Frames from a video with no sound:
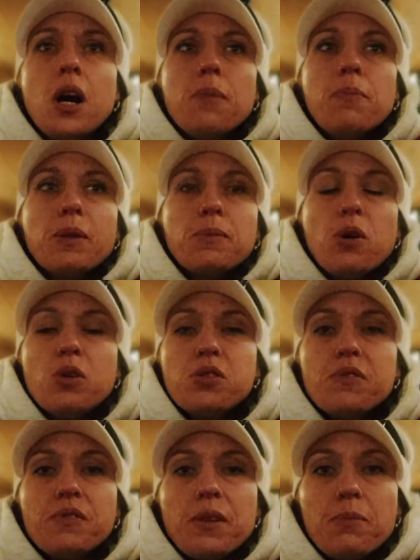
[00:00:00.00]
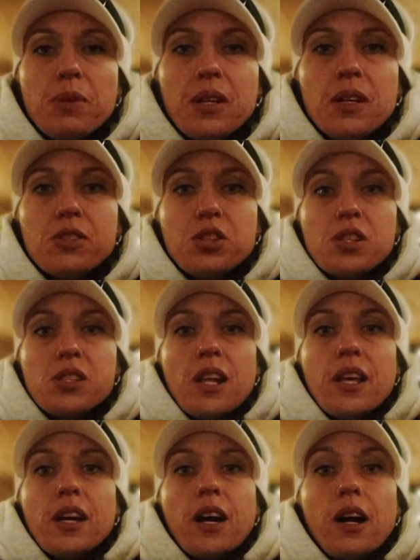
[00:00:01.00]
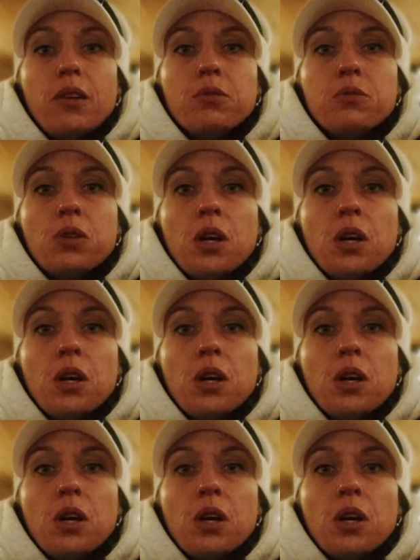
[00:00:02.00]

but most of them being just like how